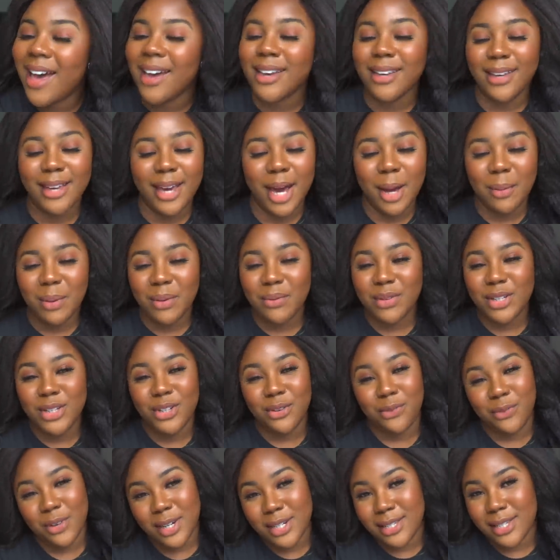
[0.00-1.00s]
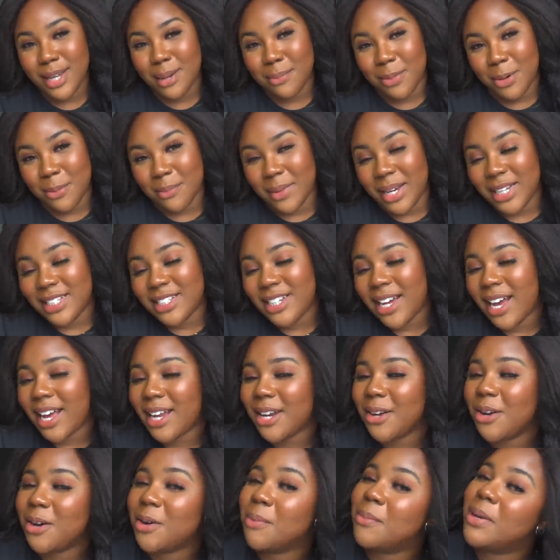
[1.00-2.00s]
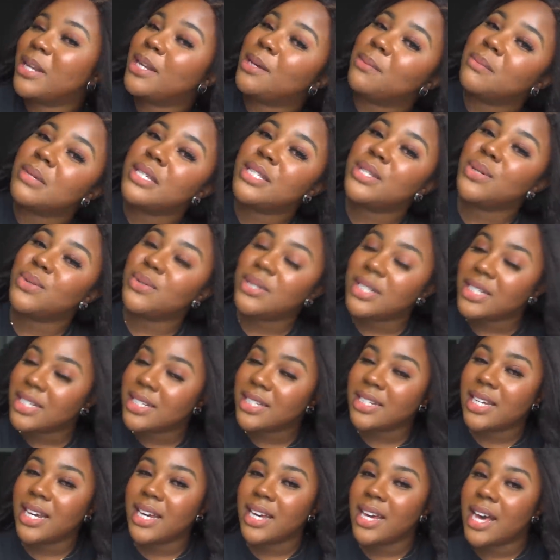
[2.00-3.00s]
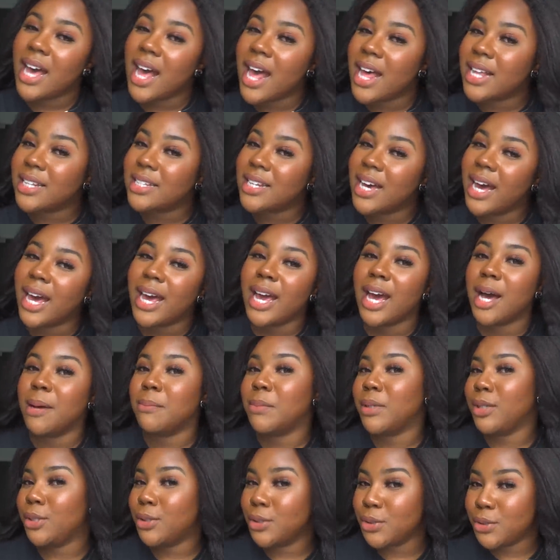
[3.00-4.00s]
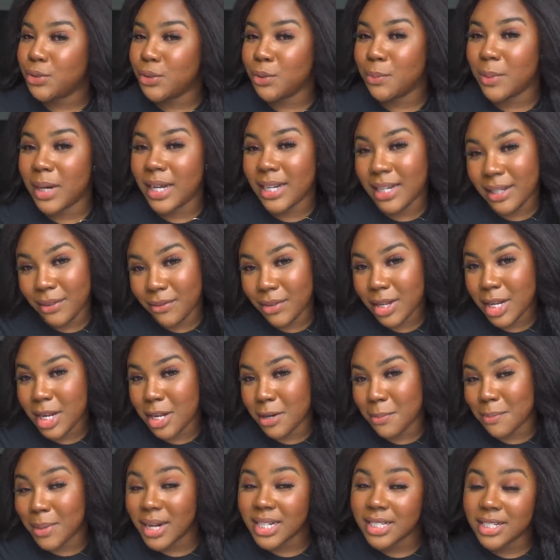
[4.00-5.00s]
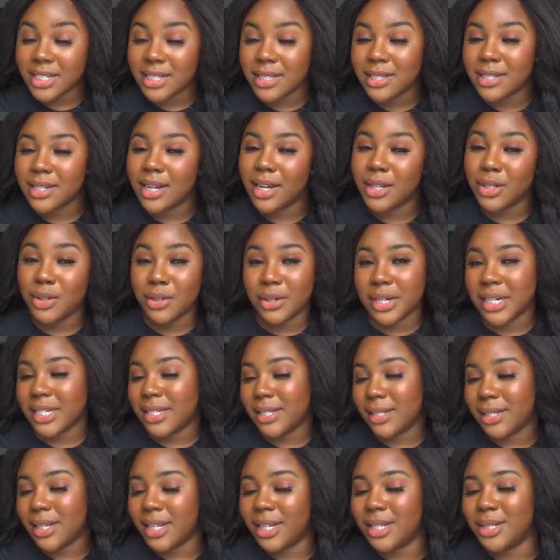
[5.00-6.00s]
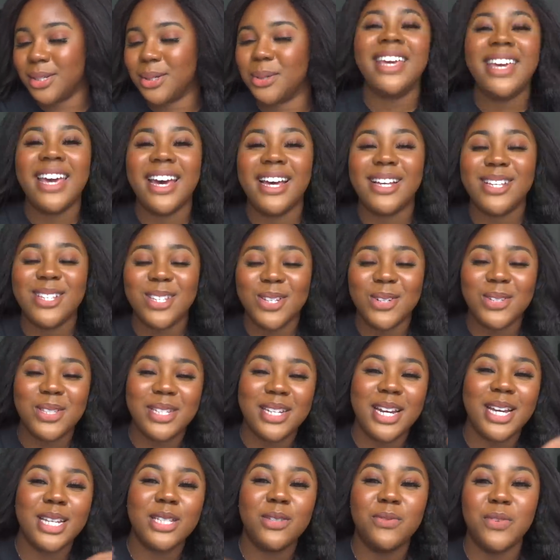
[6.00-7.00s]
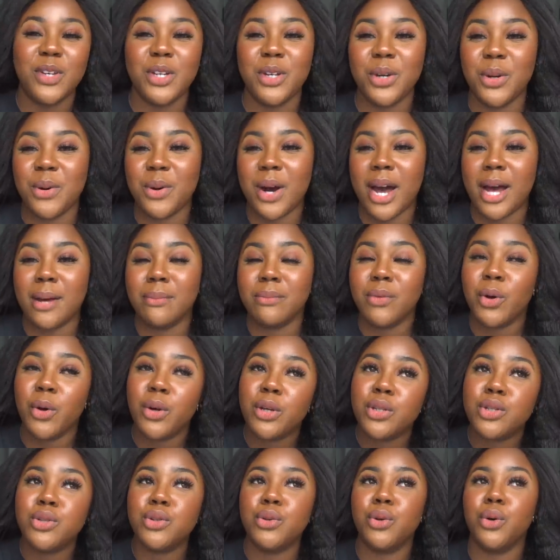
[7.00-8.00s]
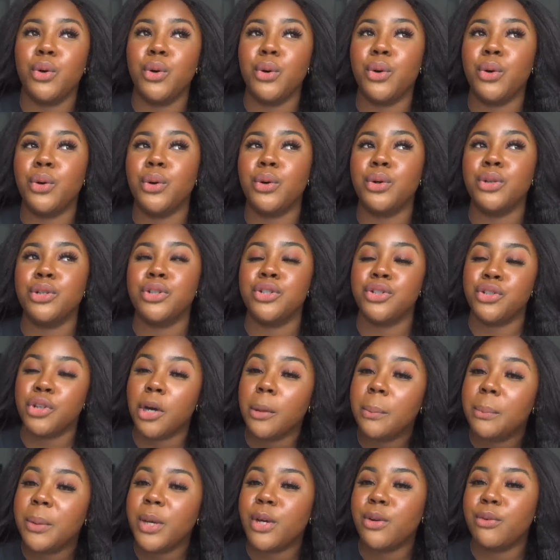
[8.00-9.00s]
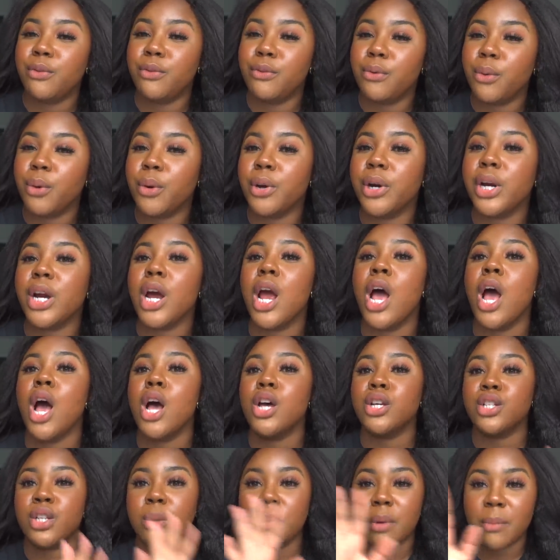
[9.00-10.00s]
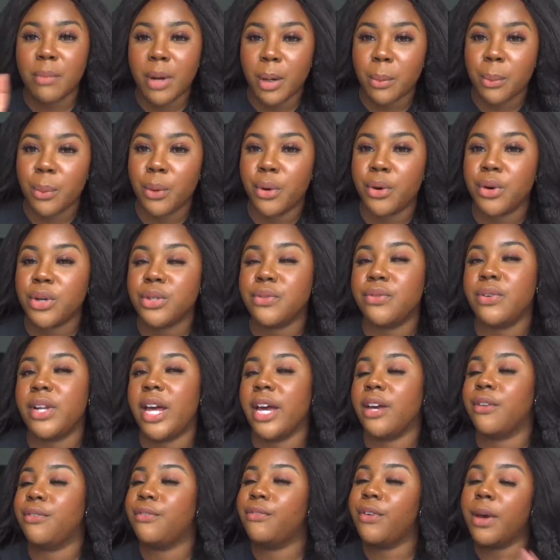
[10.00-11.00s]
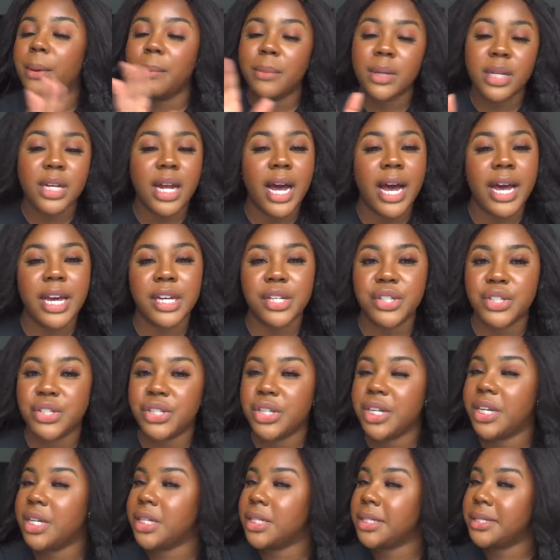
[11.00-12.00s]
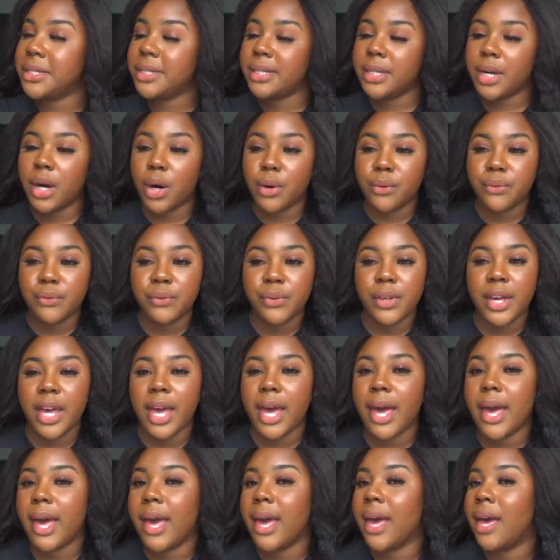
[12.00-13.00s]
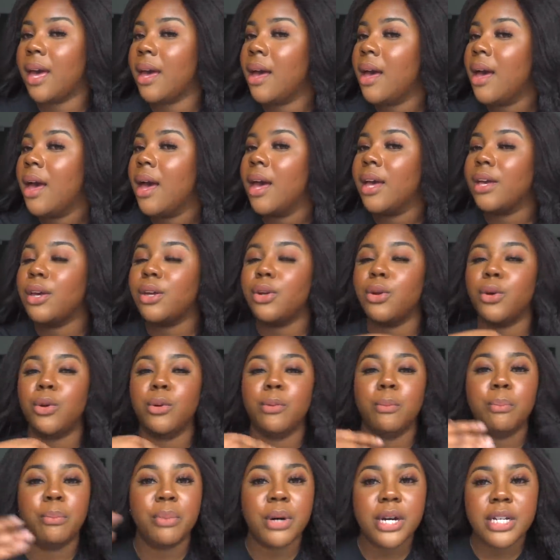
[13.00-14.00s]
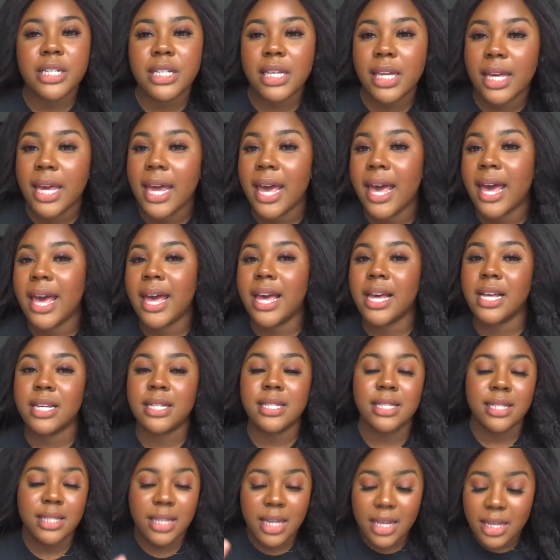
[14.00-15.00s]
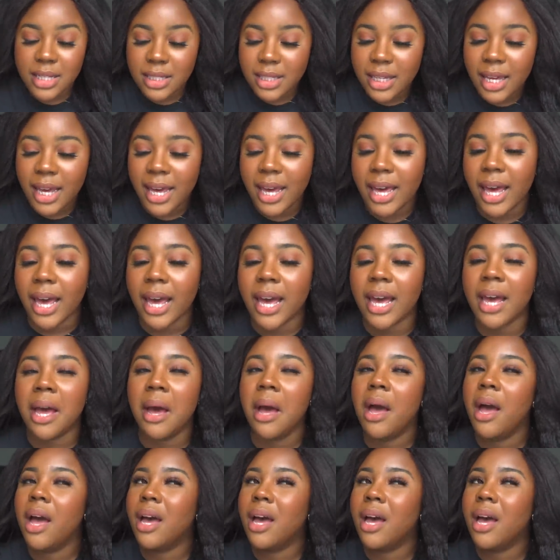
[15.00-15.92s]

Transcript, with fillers: yeah if this is your first time on my channel my name is onyinye and i am a youtuber living in manchester united kingdom yeah so today's video i'm going to go shopping for some of my products for like family hygiene self-care you know body care skin care